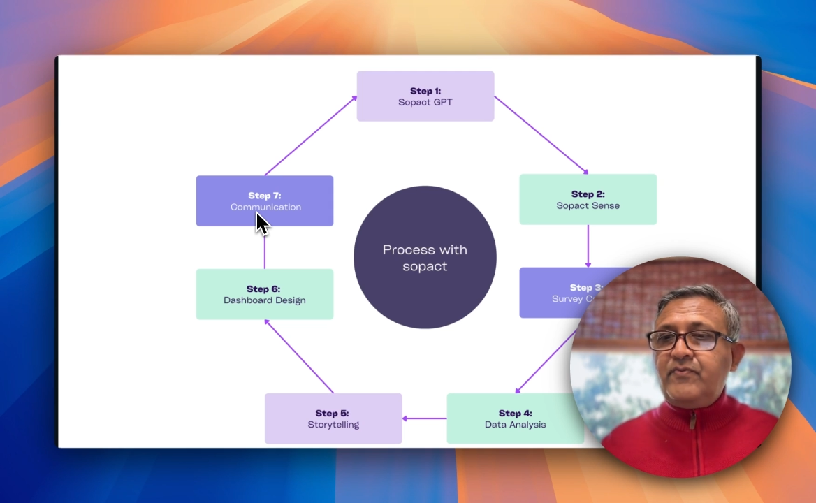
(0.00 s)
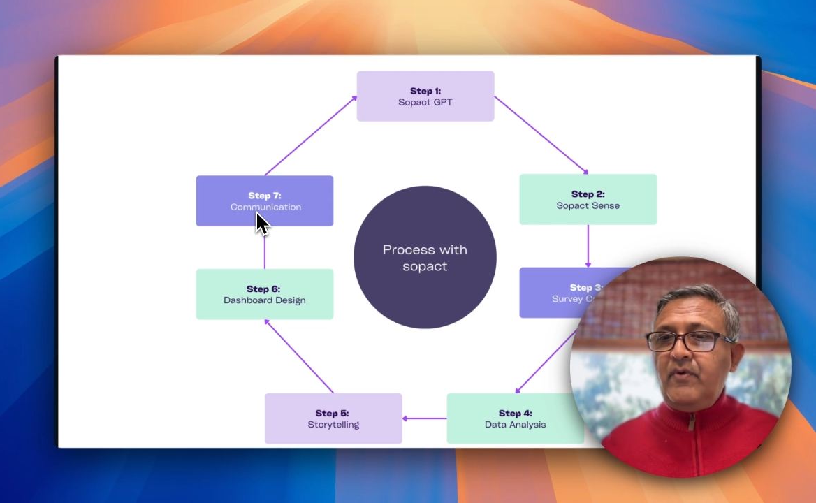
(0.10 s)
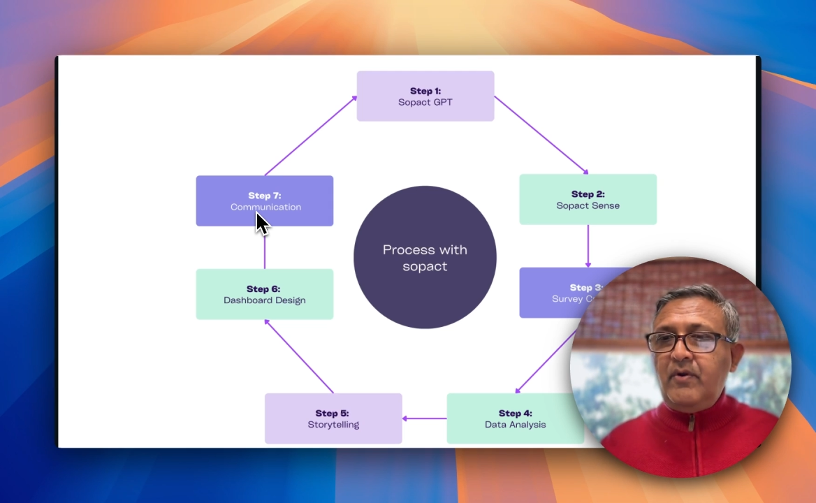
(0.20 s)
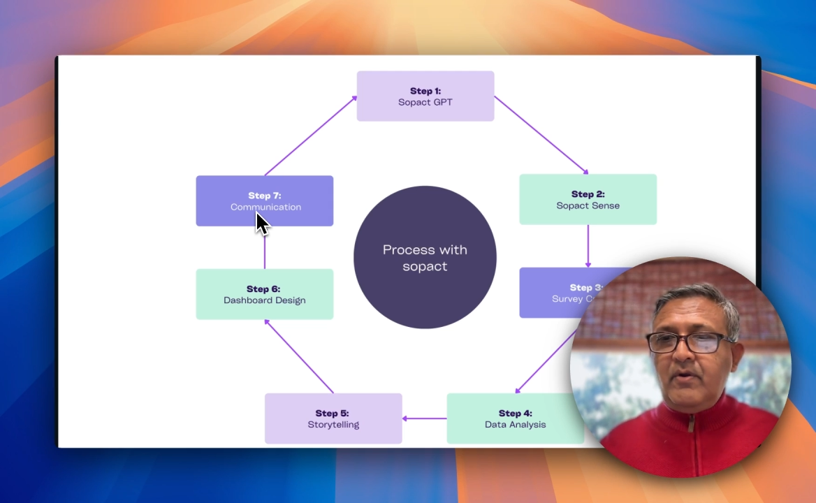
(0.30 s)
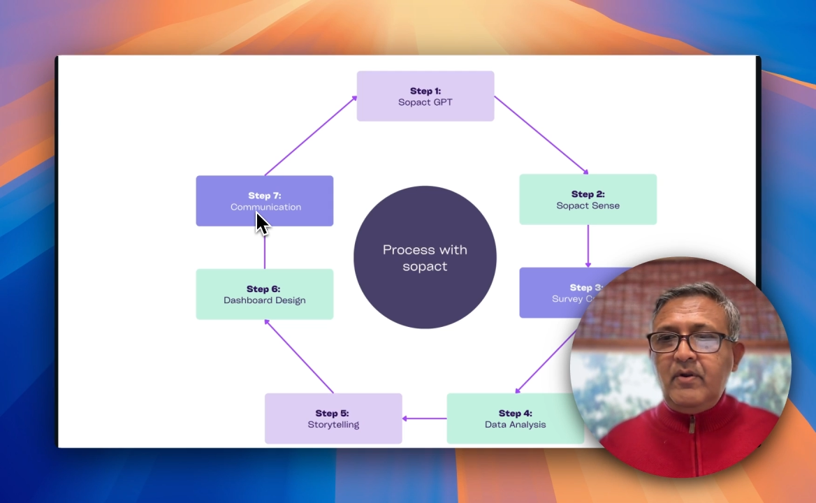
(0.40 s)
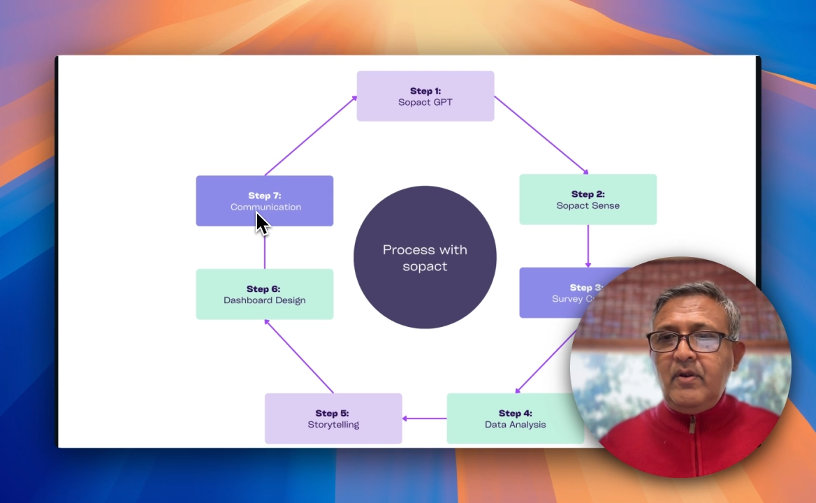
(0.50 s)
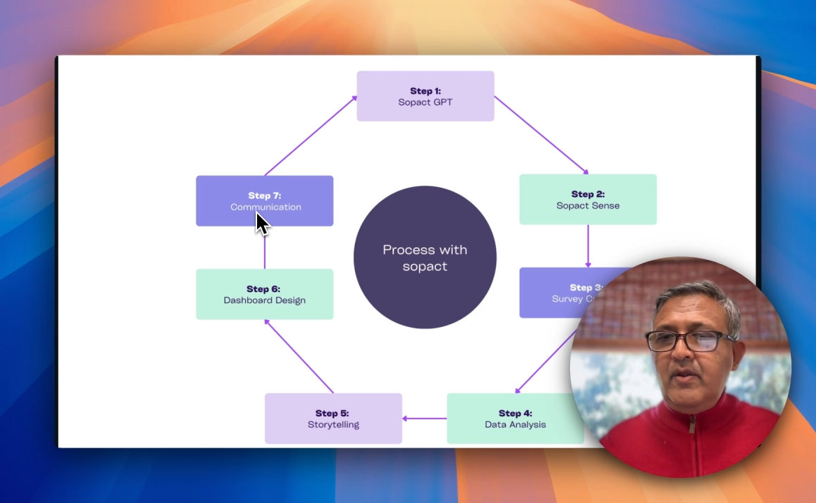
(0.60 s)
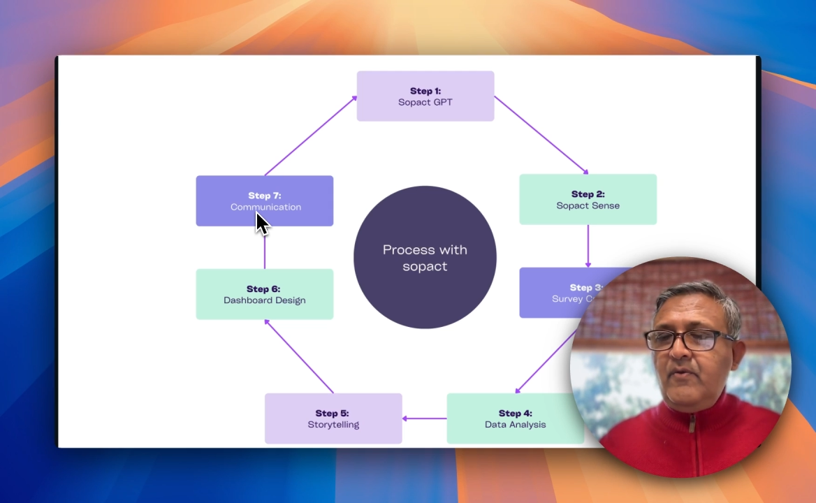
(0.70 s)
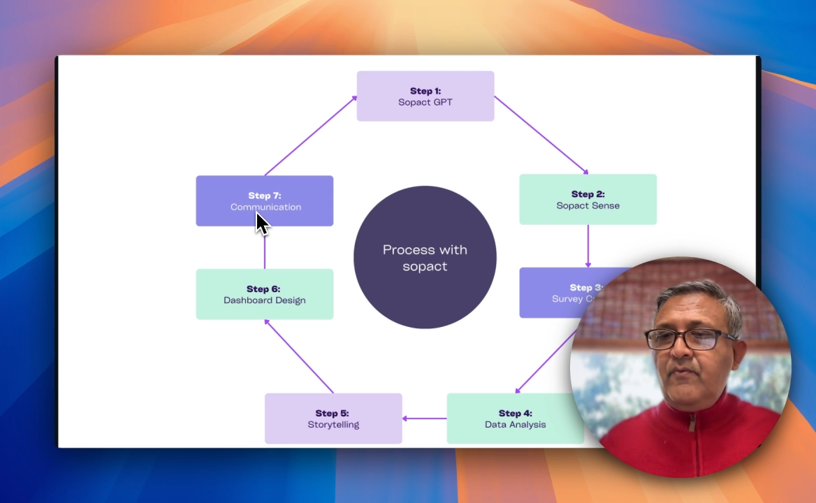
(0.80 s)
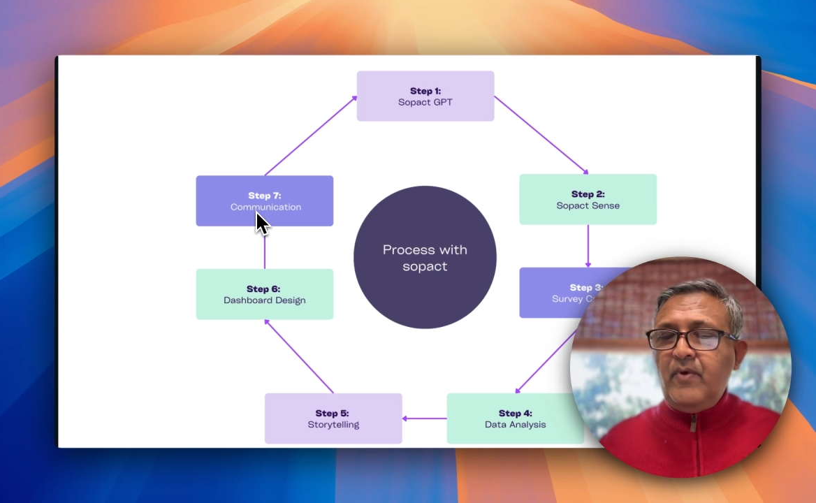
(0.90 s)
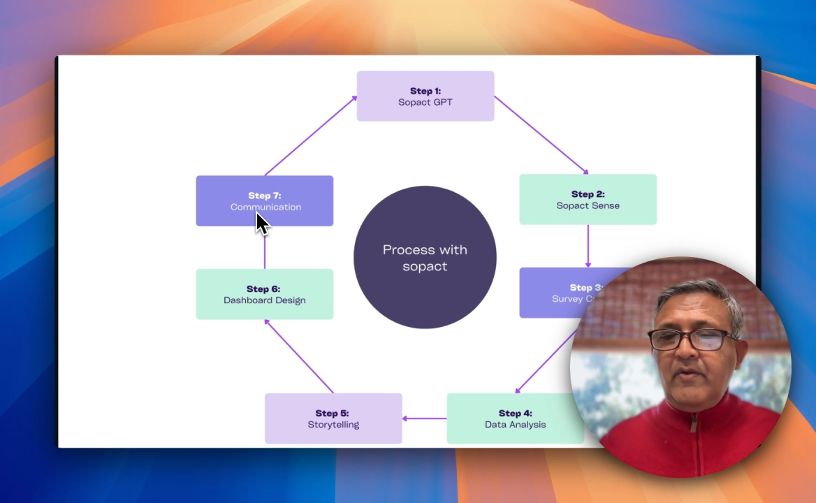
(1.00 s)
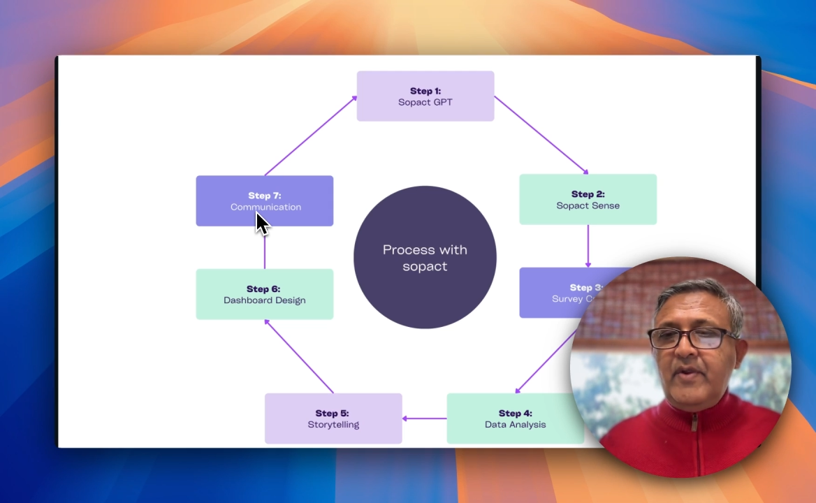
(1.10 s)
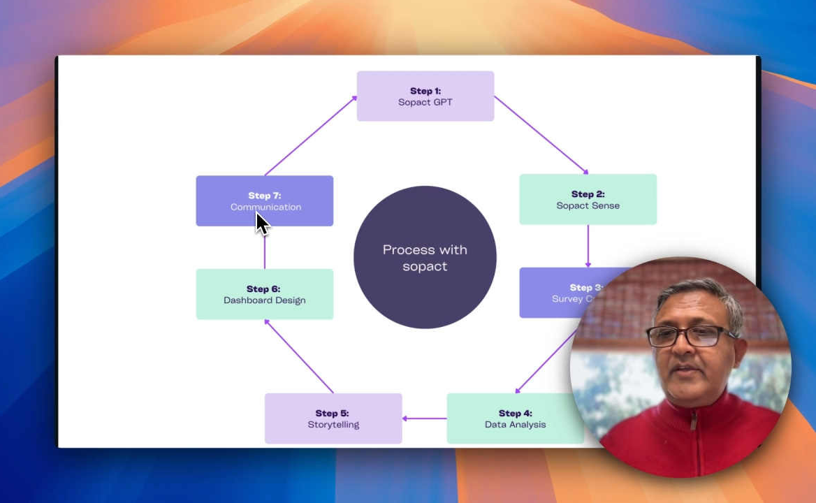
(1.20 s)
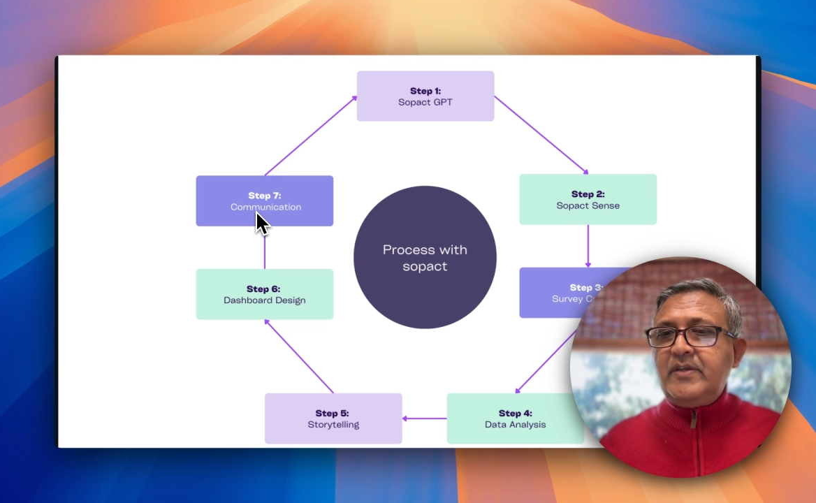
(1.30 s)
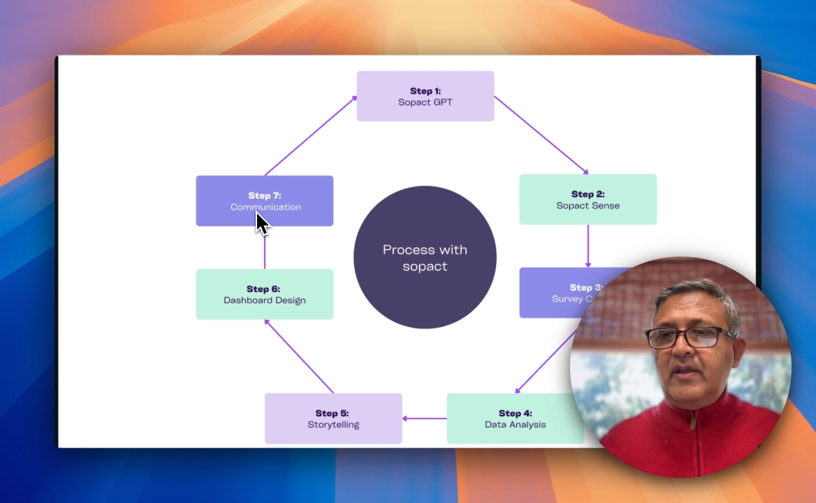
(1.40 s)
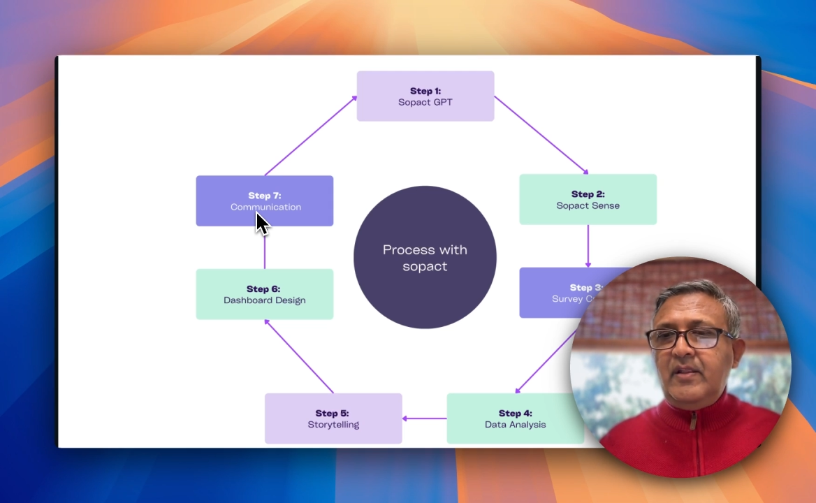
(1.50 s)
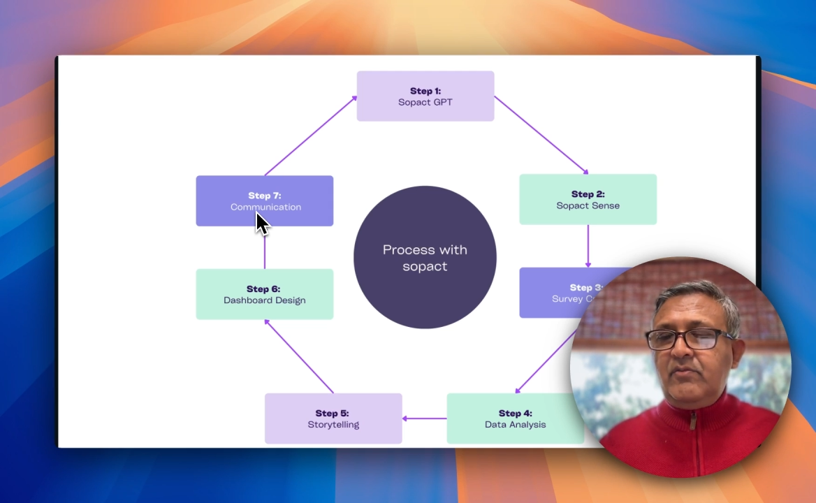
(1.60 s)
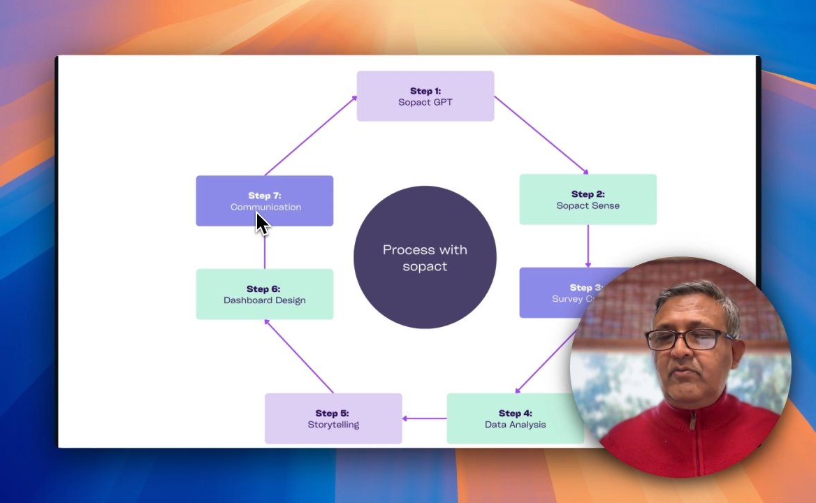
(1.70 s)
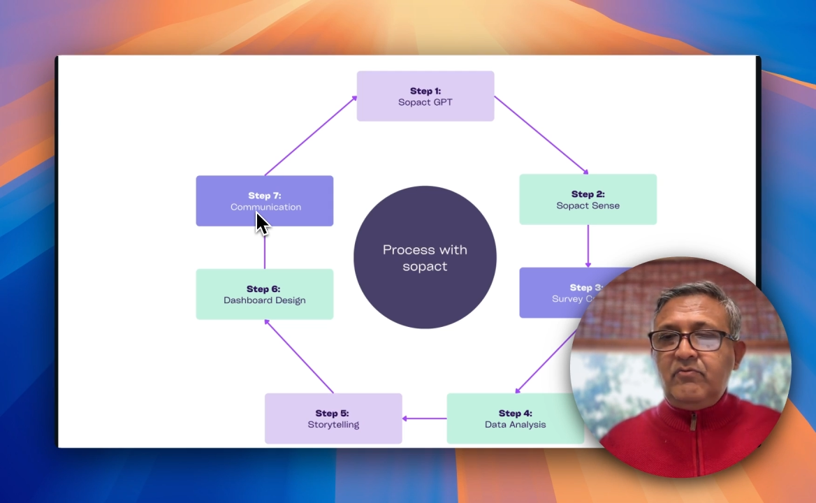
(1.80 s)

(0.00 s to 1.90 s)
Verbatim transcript: for fundraising in